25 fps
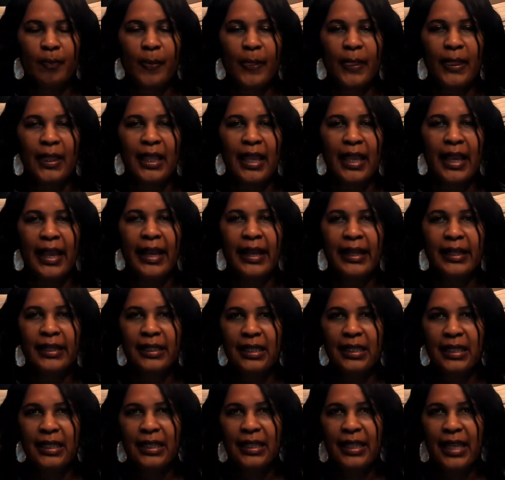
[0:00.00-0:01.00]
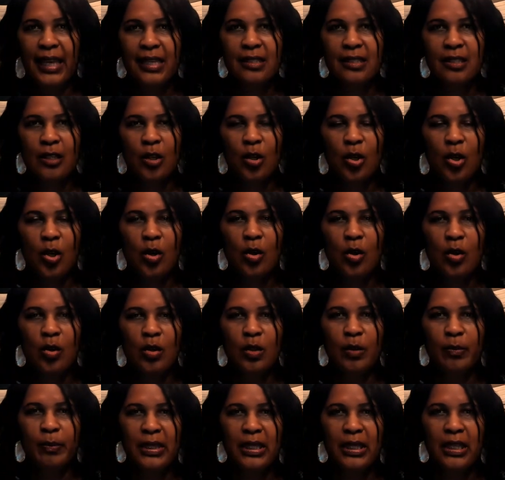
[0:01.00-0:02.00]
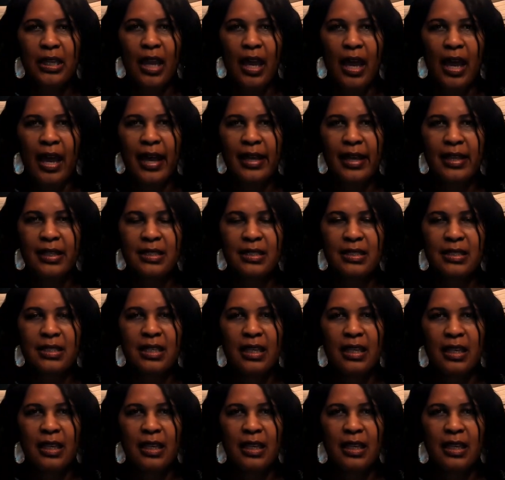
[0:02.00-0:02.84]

And it has occurred because